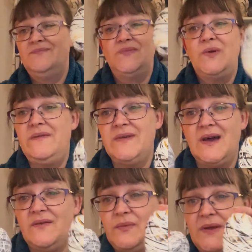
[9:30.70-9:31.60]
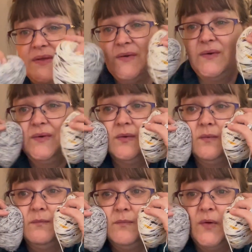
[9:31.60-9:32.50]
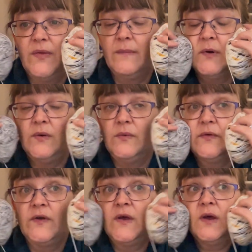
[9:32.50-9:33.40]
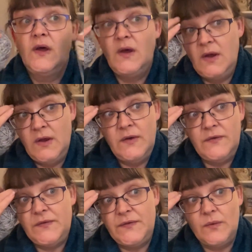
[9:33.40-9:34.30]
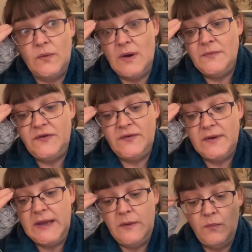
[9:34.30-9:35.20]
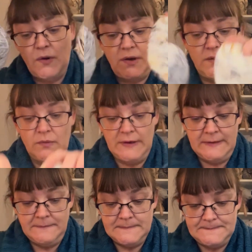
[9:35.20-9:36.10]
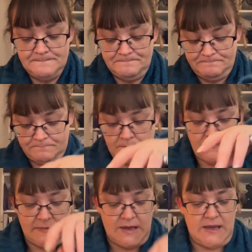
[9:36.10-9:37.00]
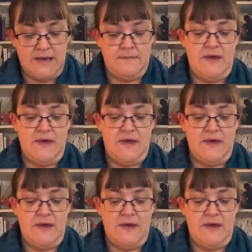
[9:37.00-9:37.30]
not even halfway through both the balls. So I'm just going to keep working on it. I